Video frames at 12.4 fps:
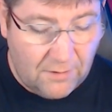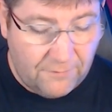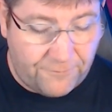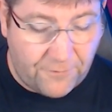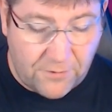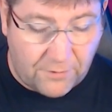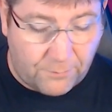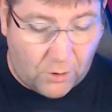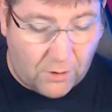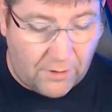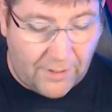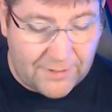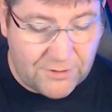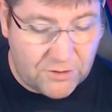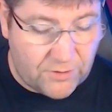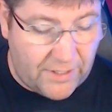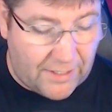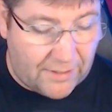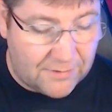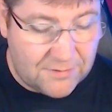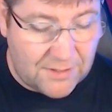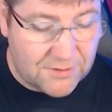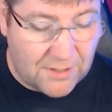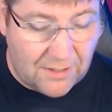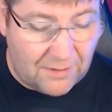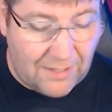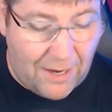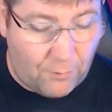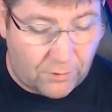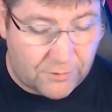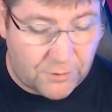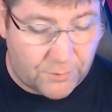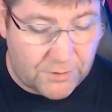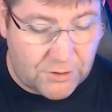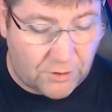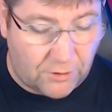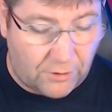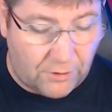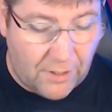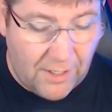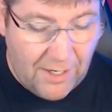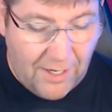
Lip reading: Furthermore, Astraea doesn't allow her to return,